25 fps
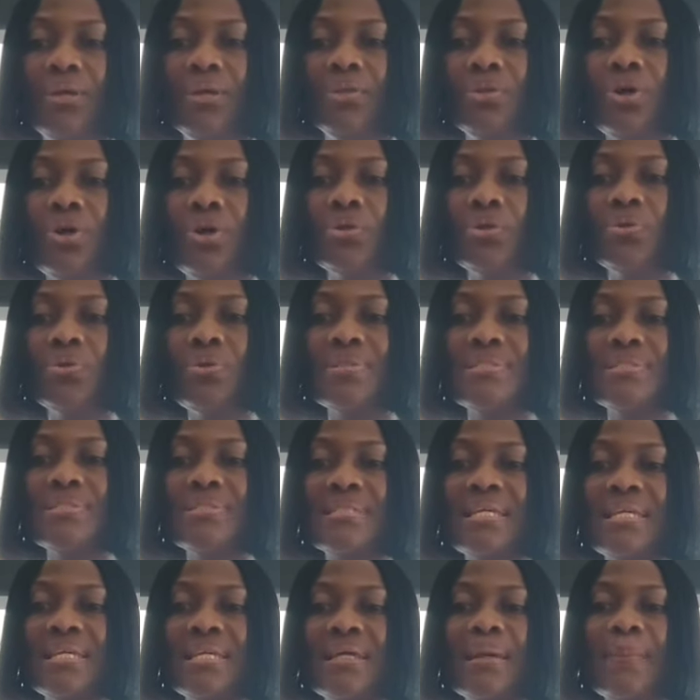you're going to
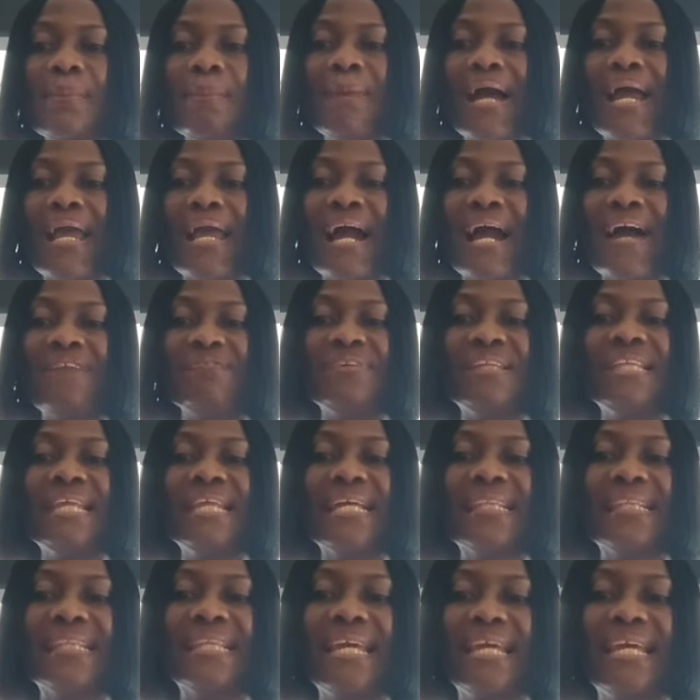see my
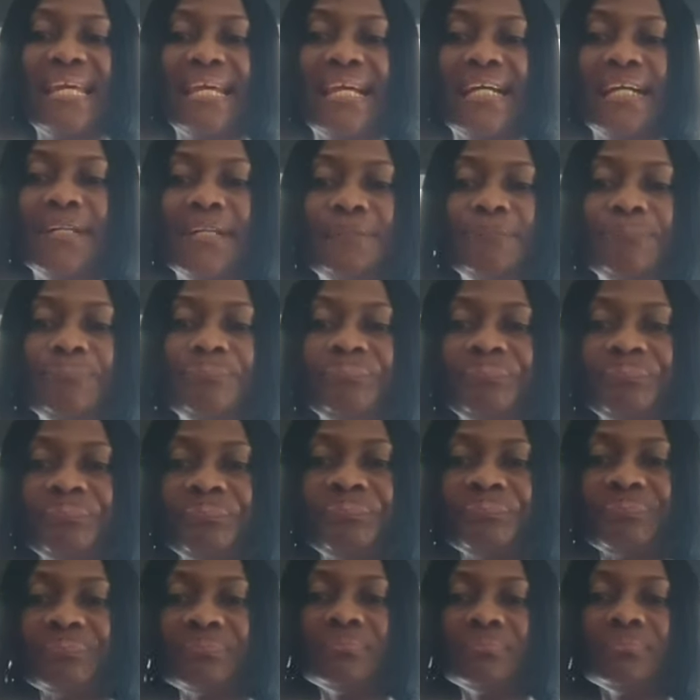affiliate link.
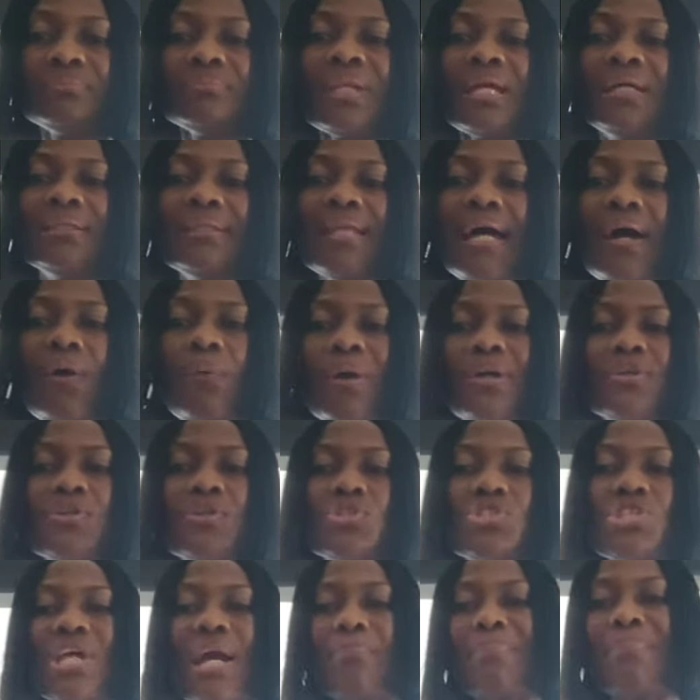Now, when you
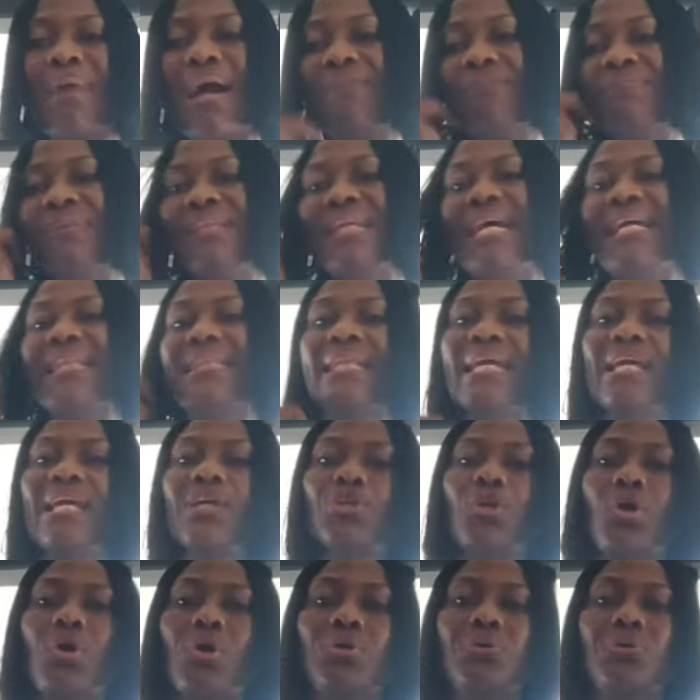check my affiliate link,
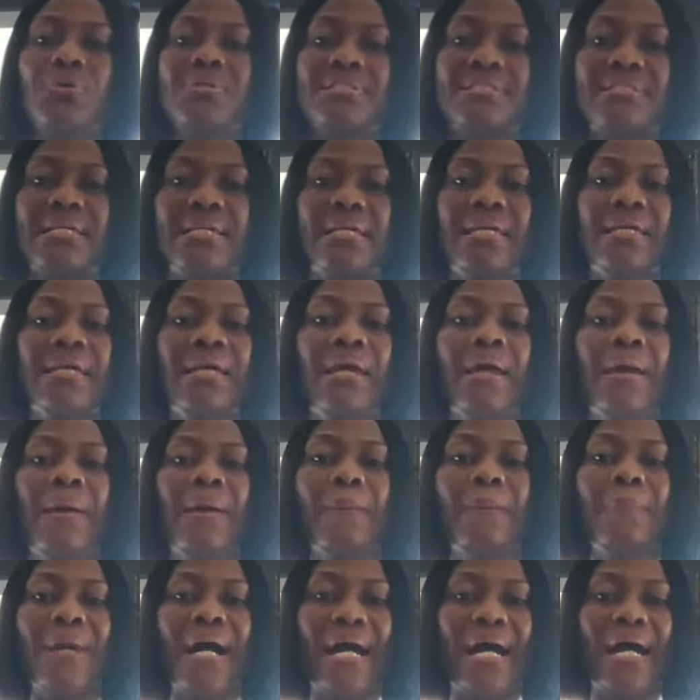you're going to see
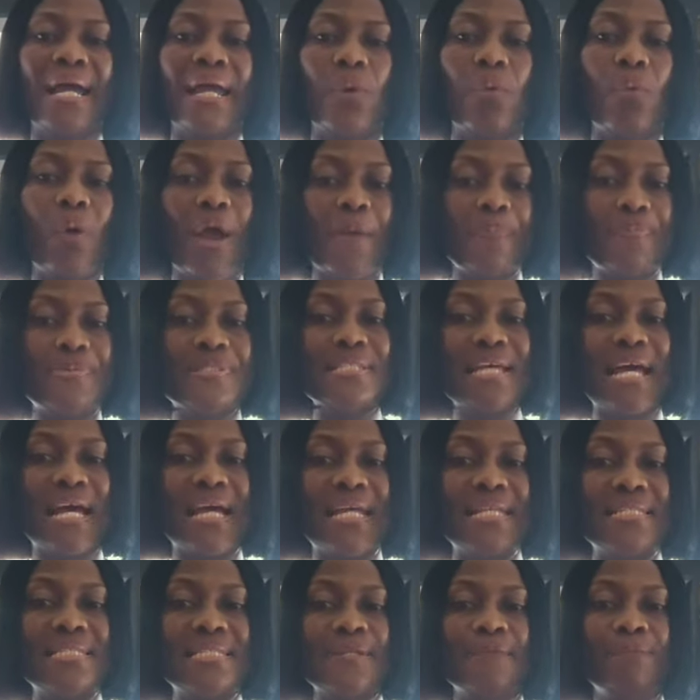my
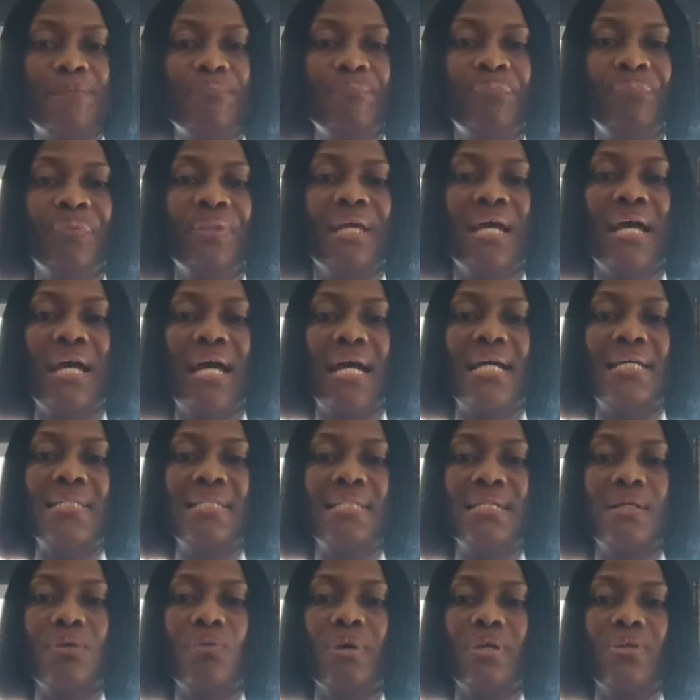website. And
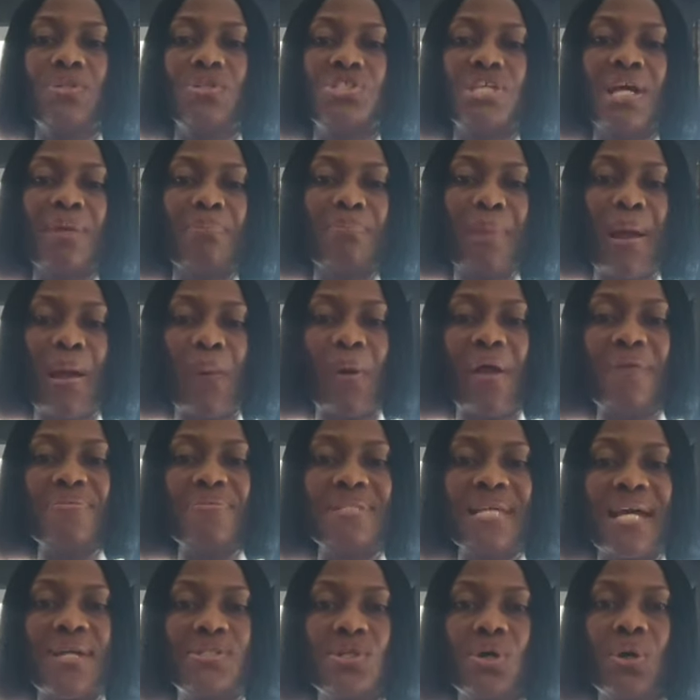when you check my
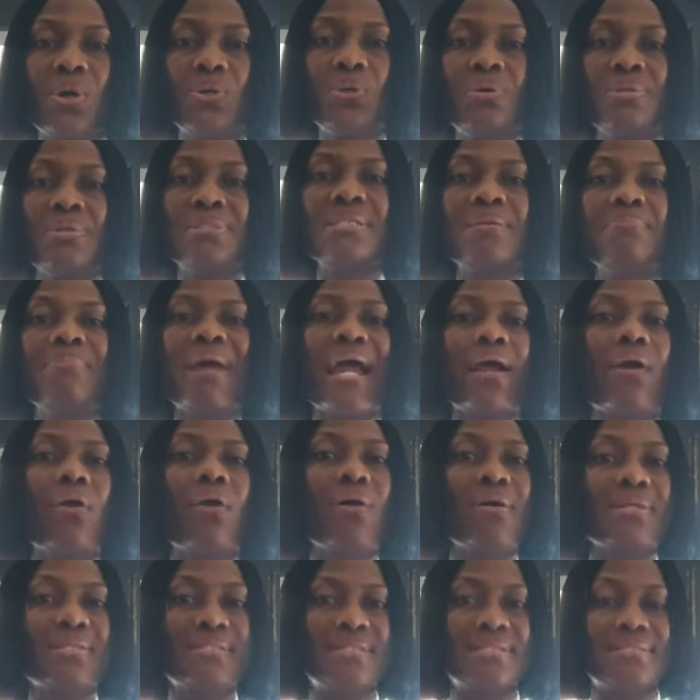website, you're going to see my
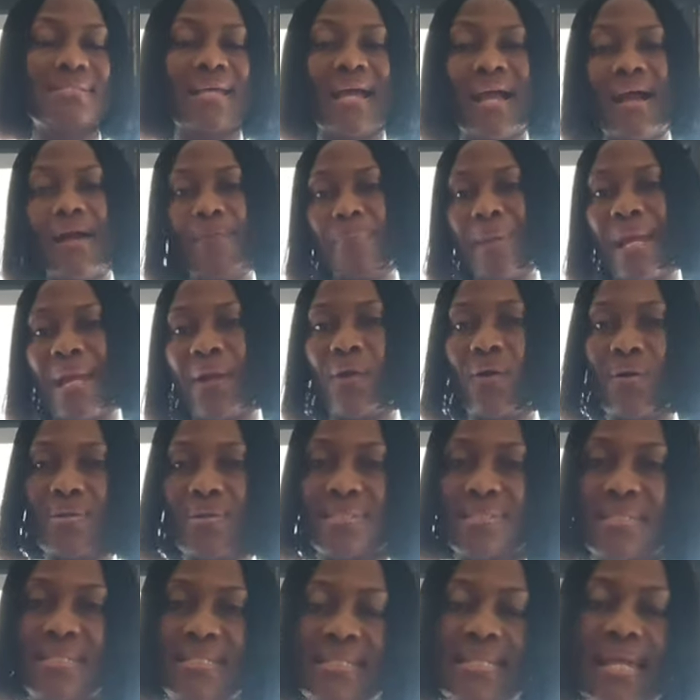courses. I have my
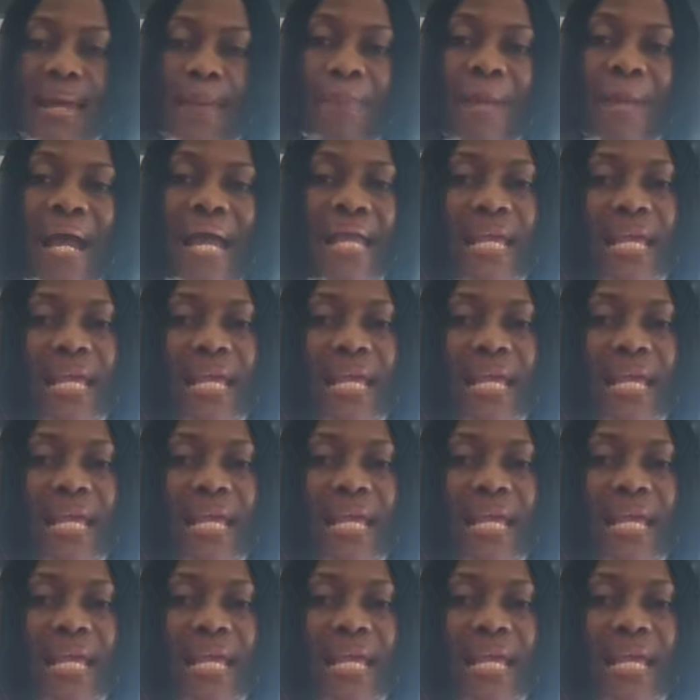courses there, my